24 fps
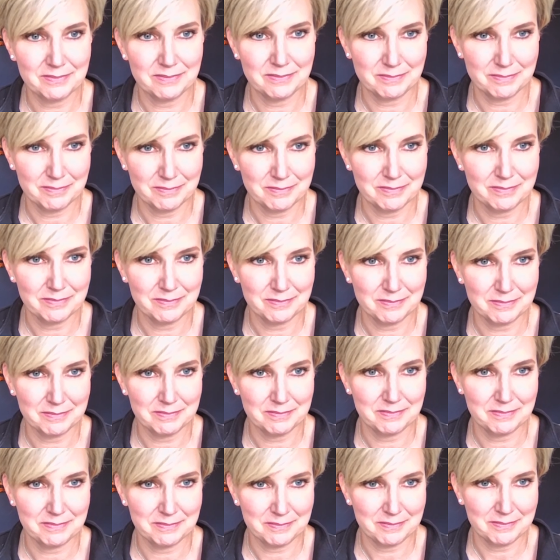
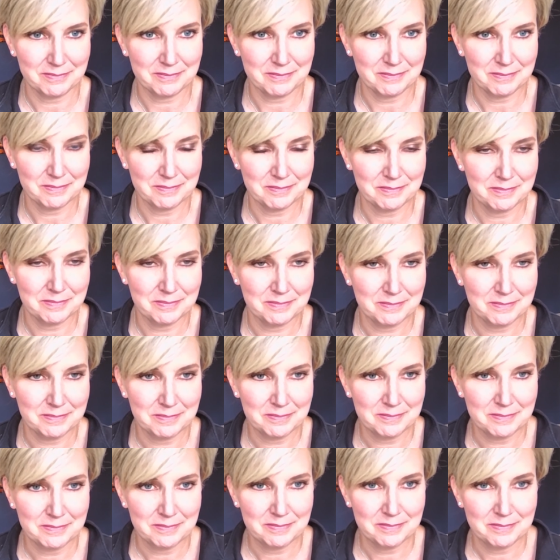
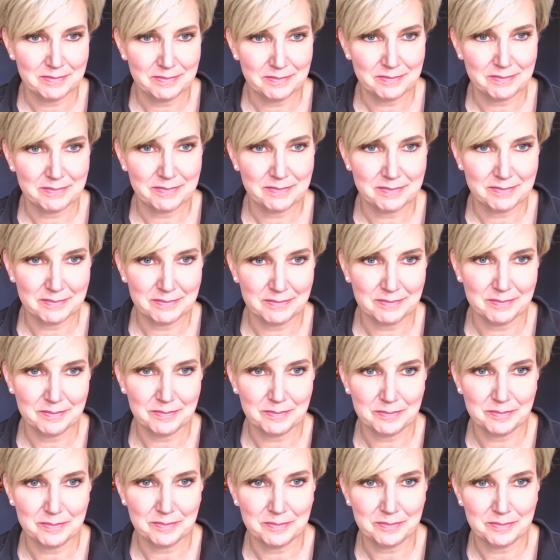
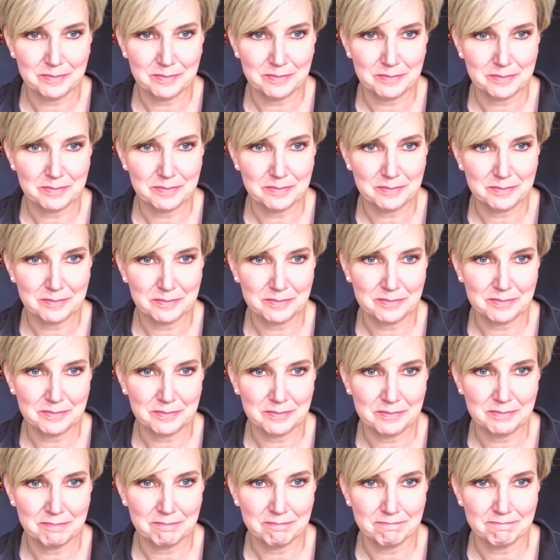
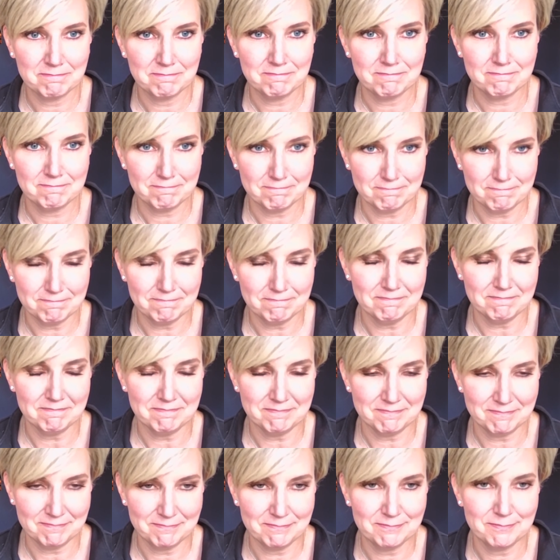
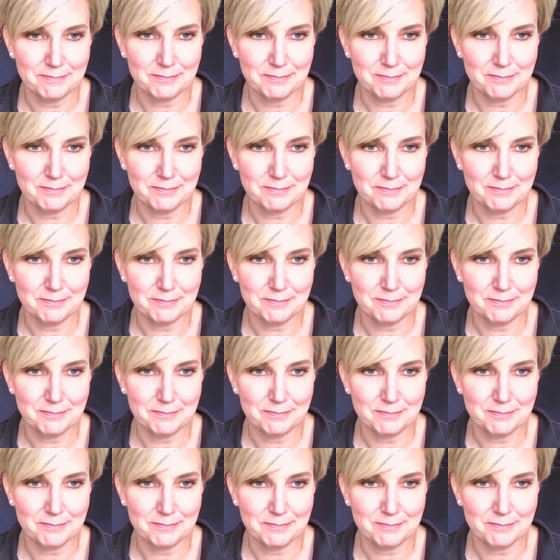This person isn't speaking.